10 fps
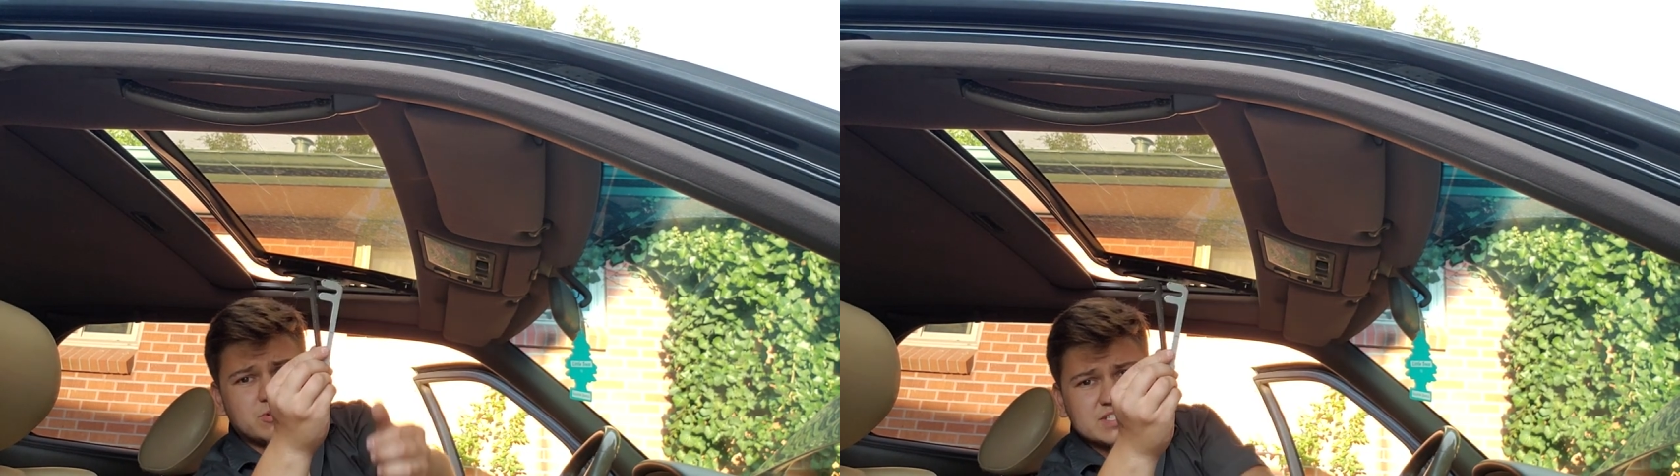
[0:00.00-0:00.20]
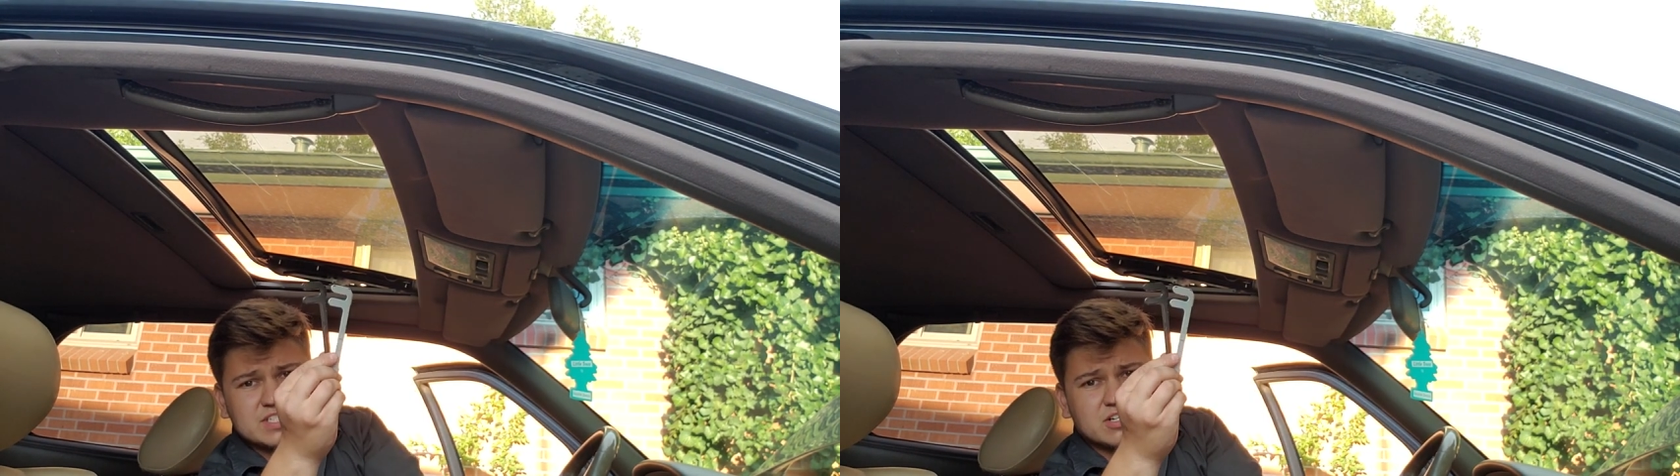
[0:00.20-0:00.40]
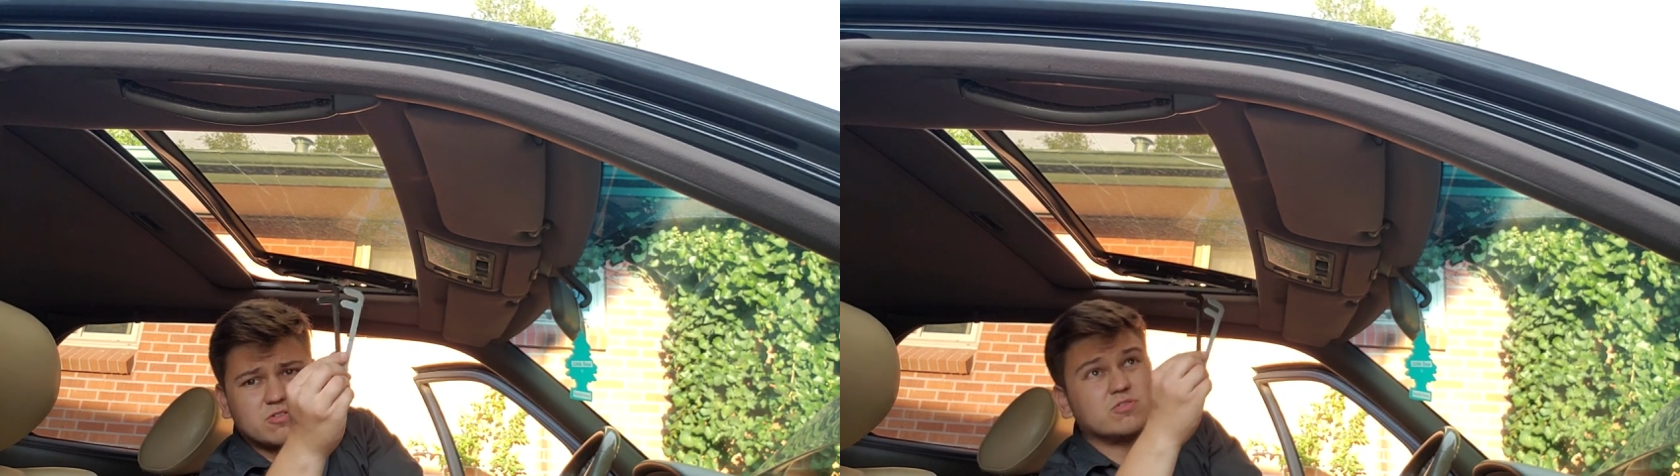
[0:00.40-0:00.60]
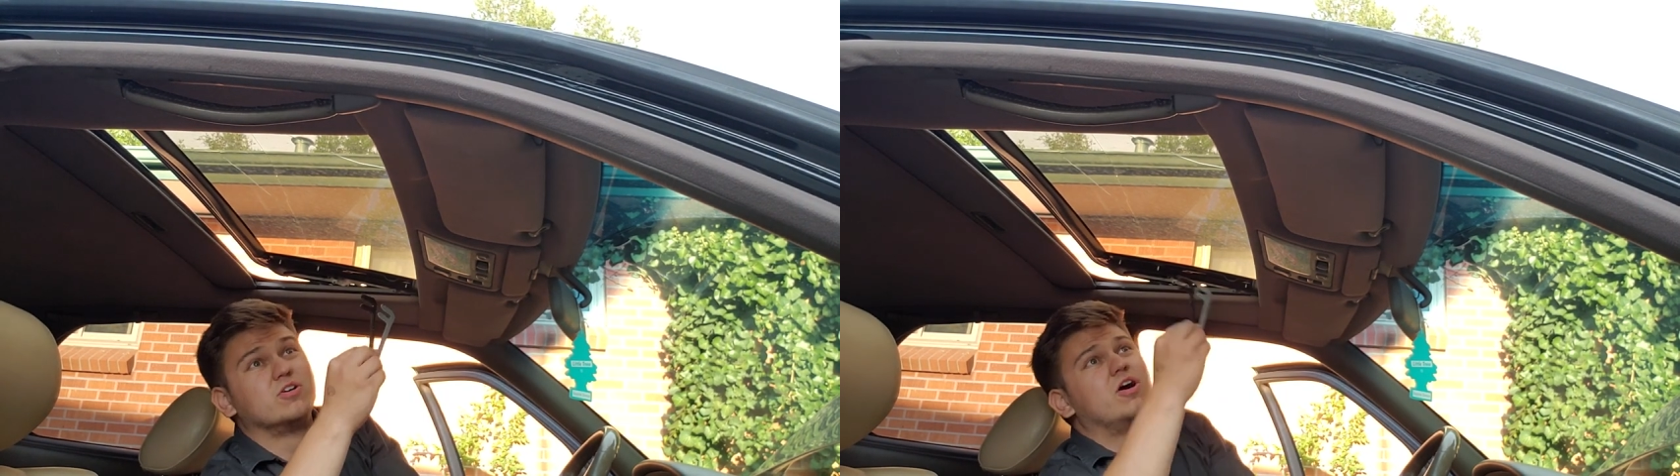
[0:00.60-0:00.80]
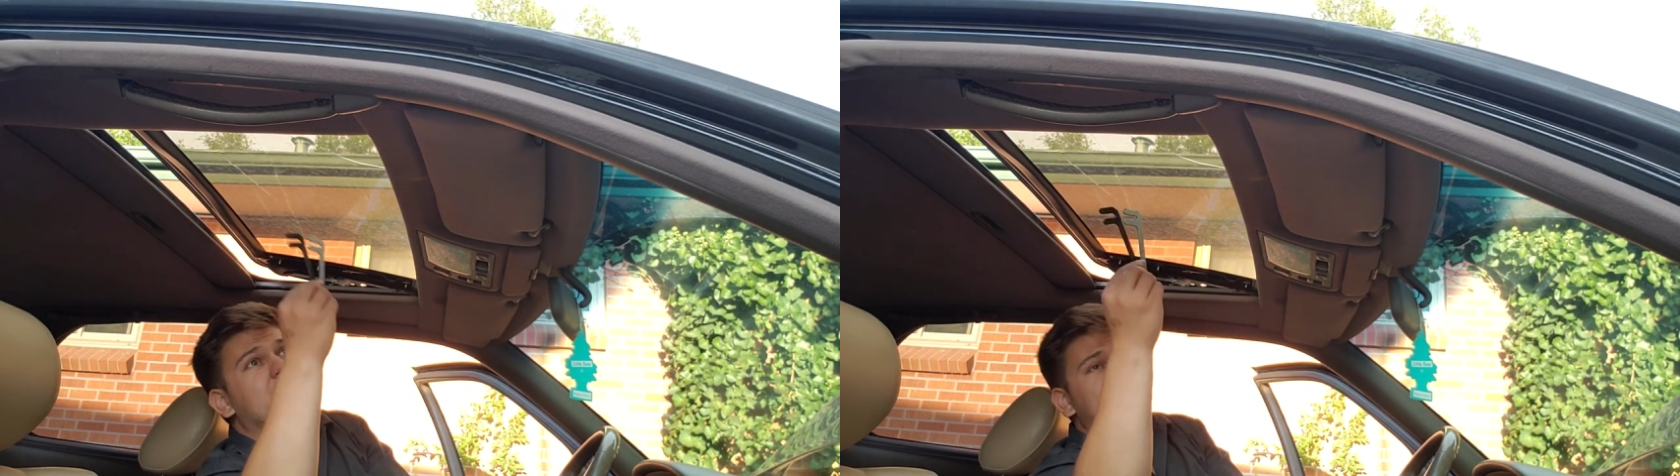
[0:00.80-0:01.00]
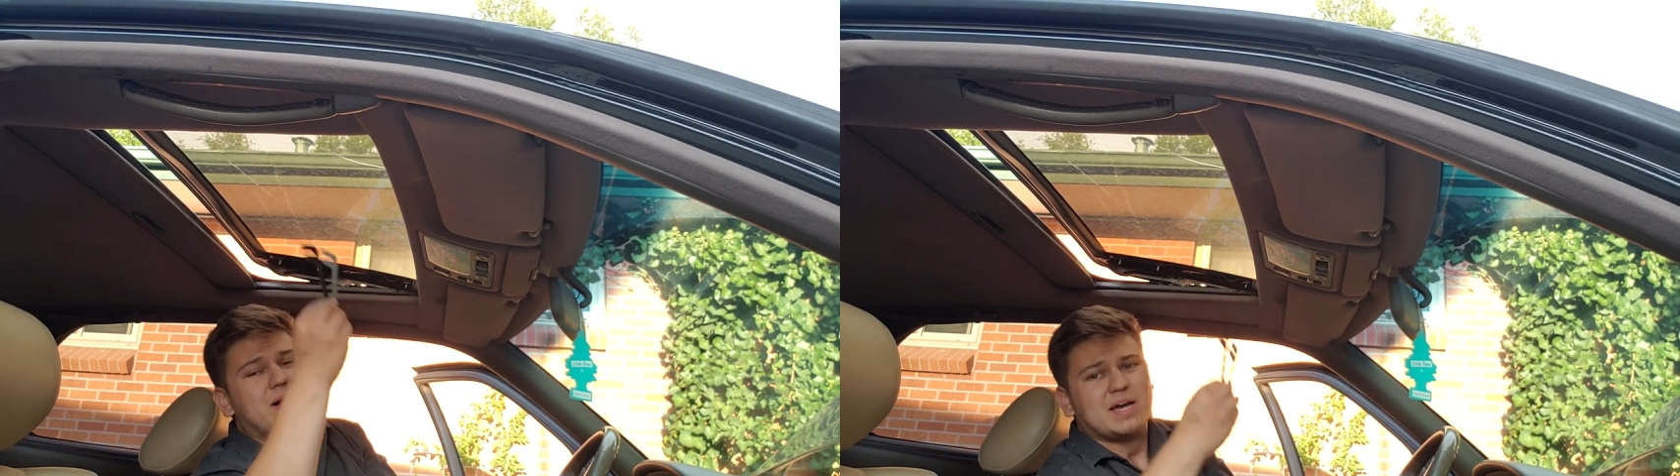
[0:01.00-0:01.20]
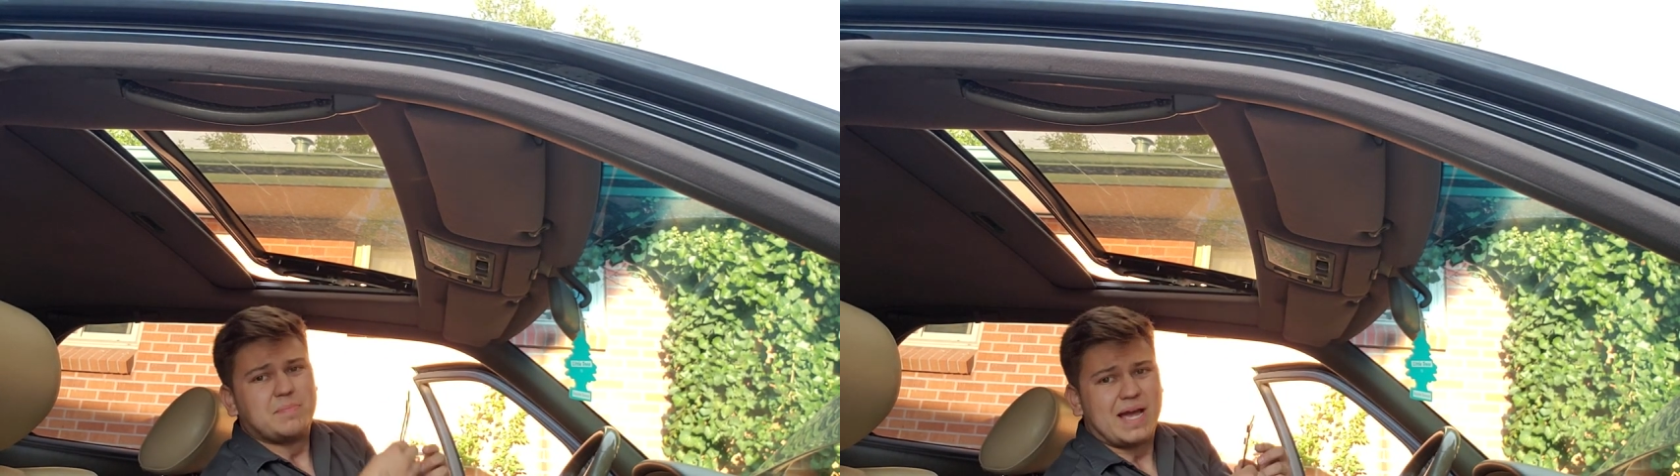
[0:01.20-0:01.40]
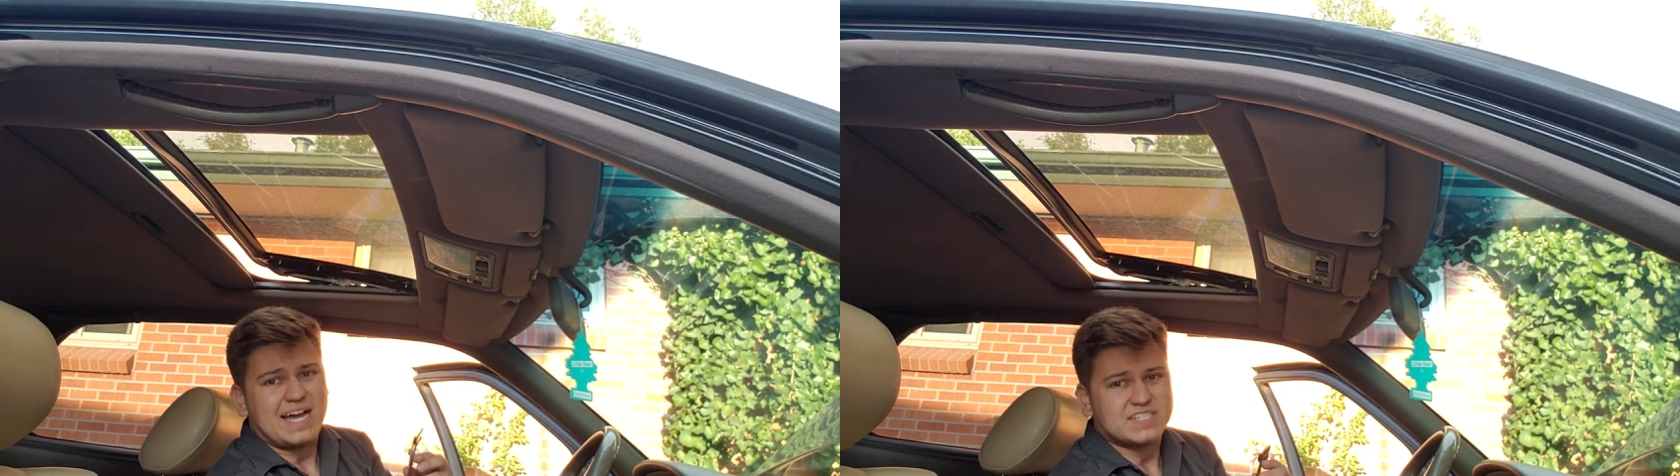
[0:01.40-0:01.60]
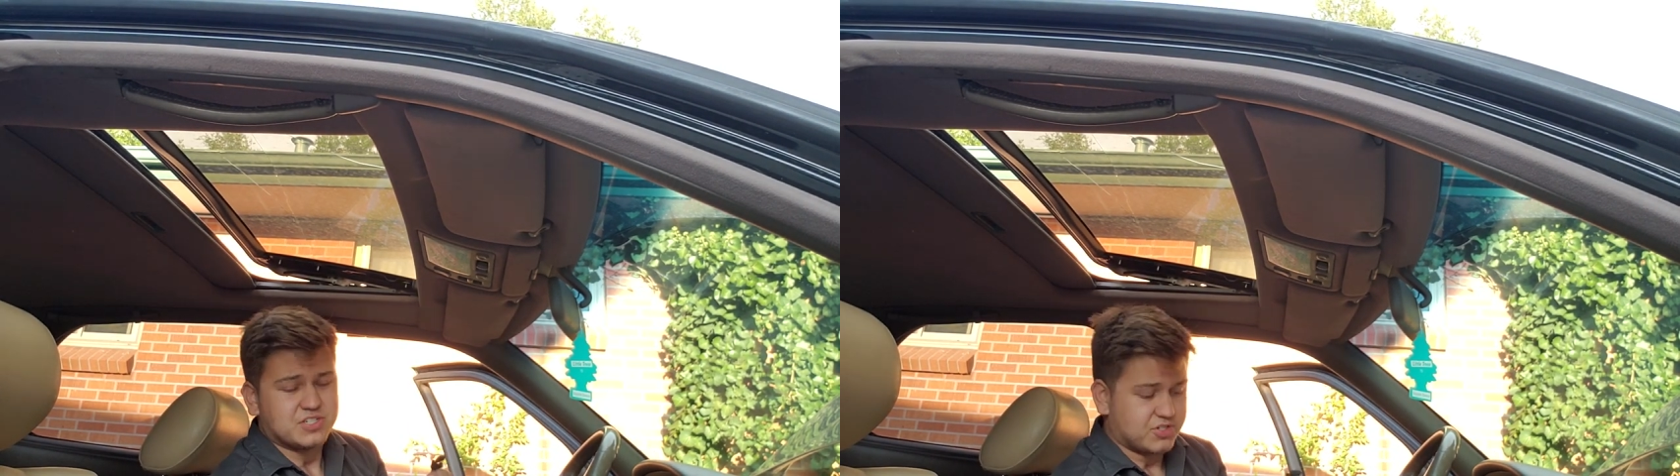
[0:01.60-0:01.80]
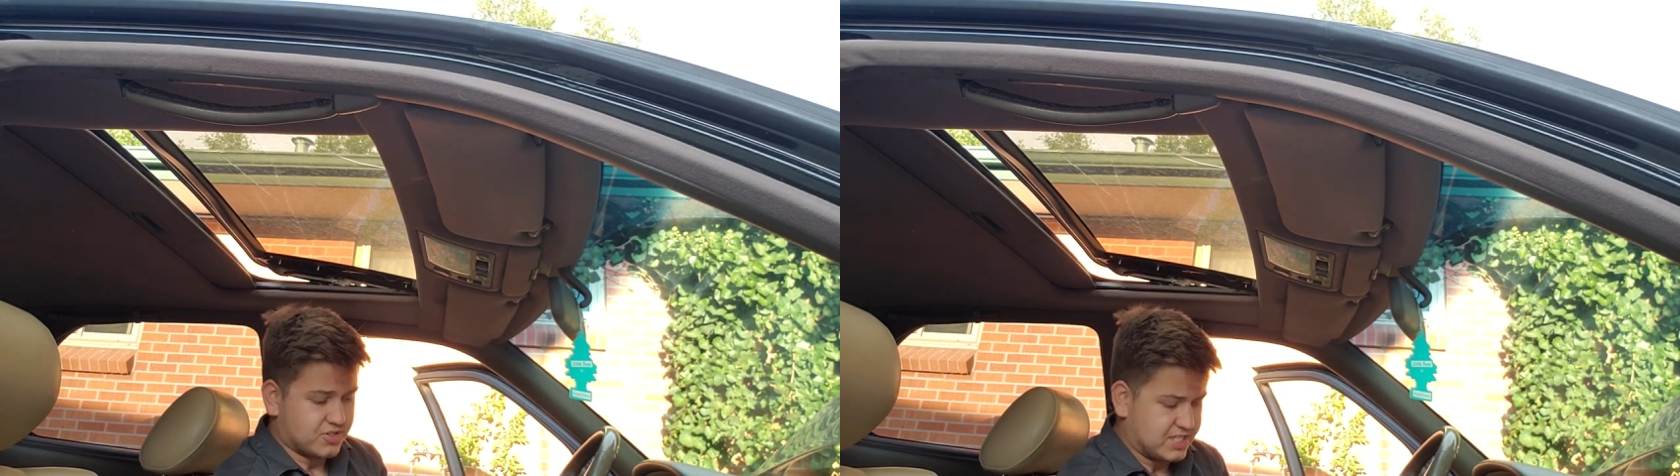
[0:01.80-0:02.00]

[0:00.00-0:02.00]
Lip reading: one silver on my passenger